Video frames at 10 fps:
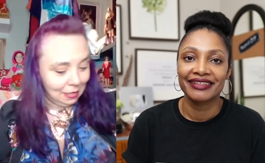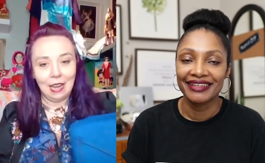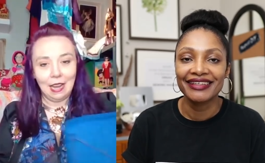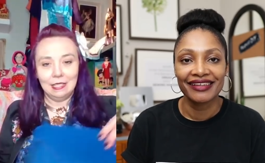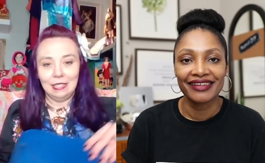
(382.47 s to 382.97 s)

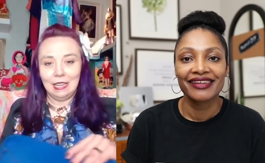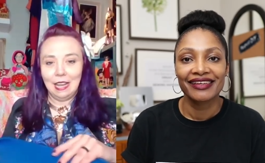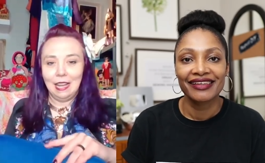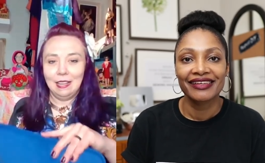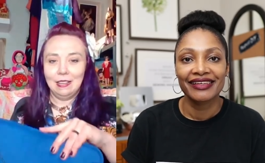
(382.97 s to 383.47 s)
Speaker 1: an
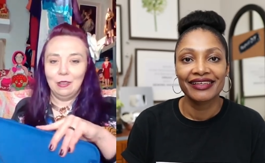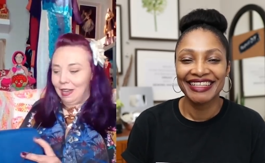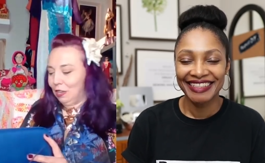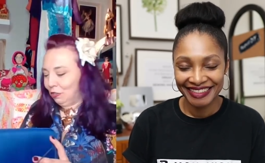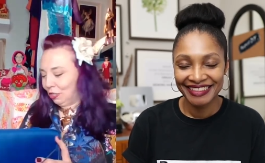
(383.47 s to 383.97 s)
idea
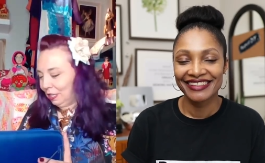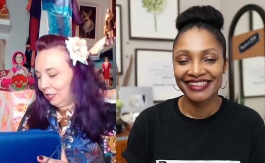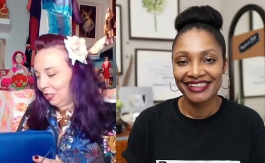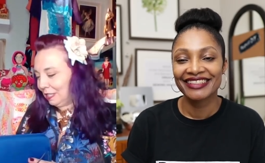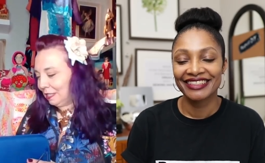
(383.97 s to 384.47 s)
I
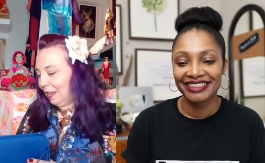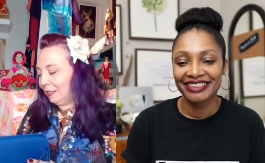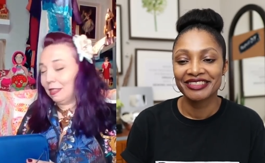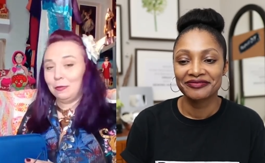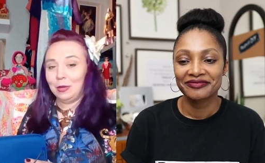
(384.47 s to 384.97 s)
usually just
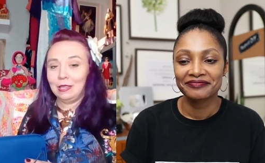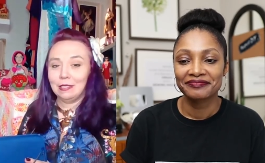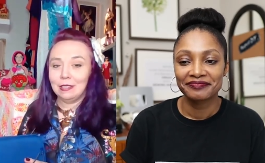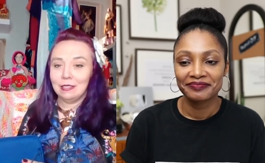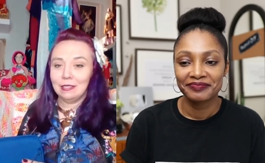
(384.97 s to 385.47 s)
let the
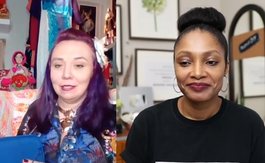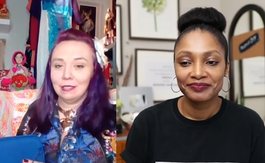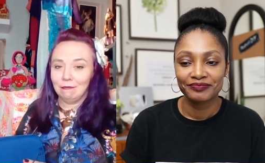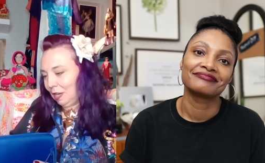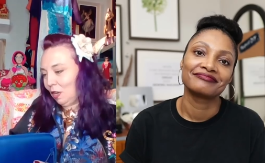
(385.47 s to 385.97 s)
pieces
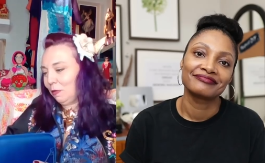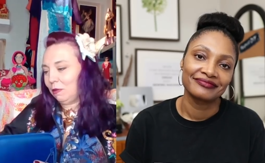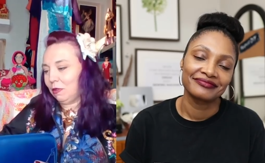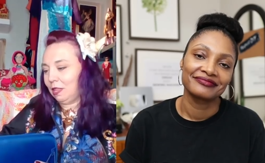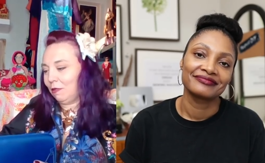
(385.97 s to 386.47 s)
tell
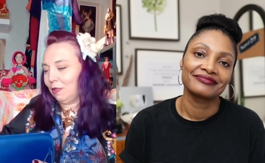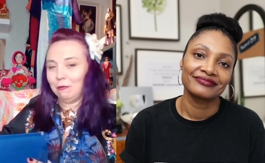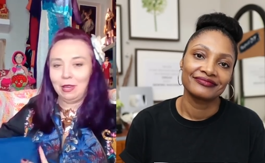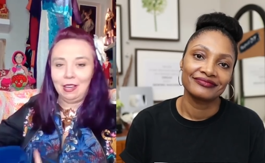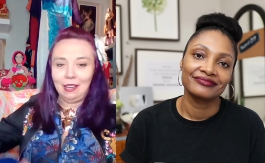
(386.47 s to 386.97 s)
me what they
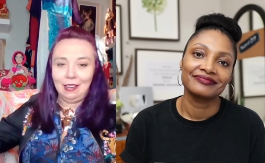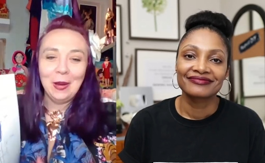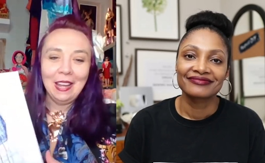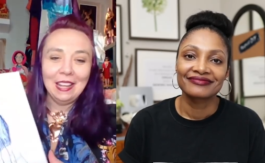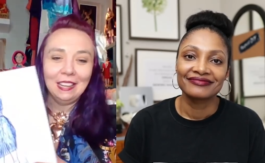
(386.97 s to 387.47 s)
want to be,
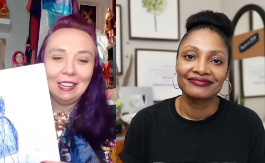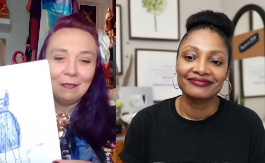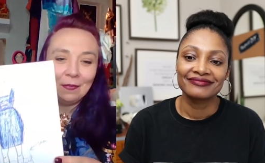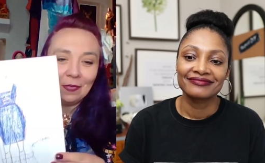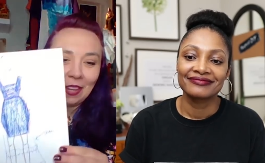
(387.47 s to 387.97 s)
but
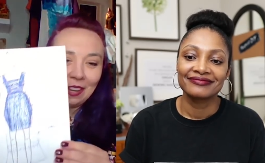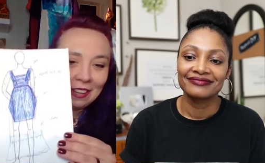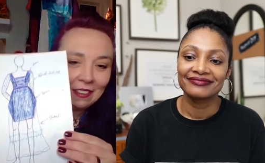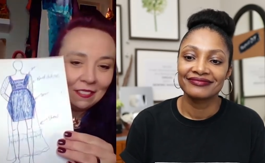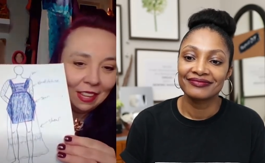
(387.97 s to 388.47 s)
I
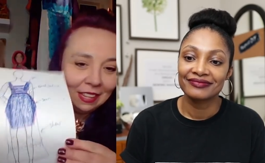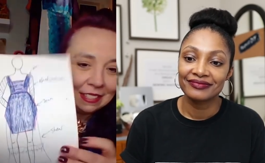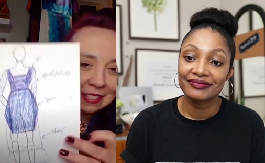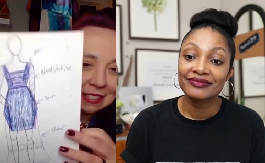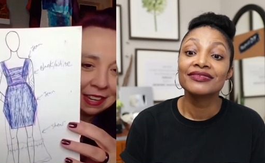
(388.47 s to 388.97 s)
have
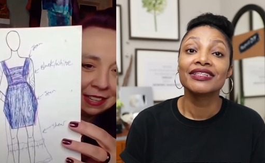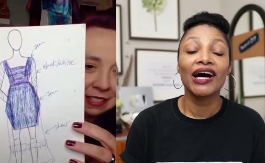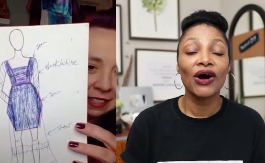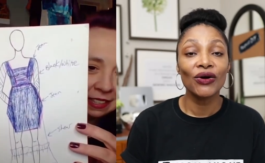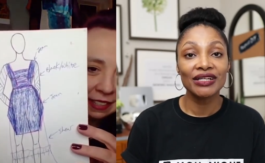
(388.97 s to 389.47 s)
like this
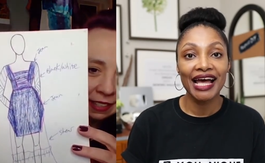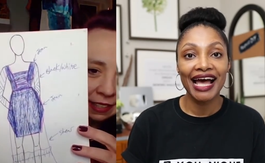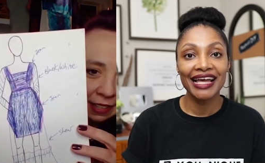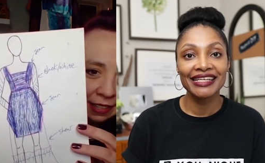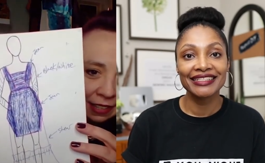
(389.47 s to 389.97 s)
kind of
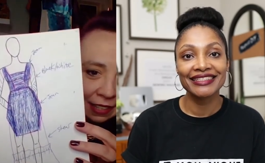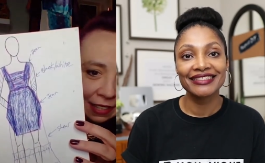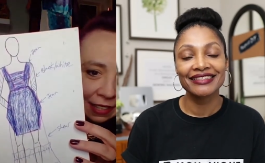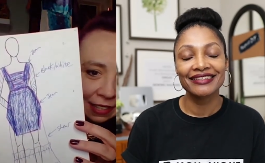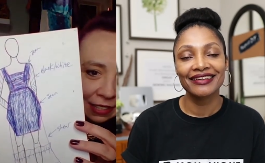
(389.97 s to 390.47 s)

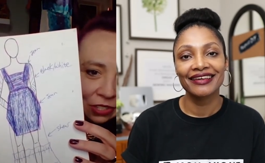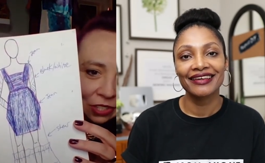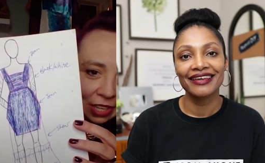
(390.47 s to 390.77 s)
nice.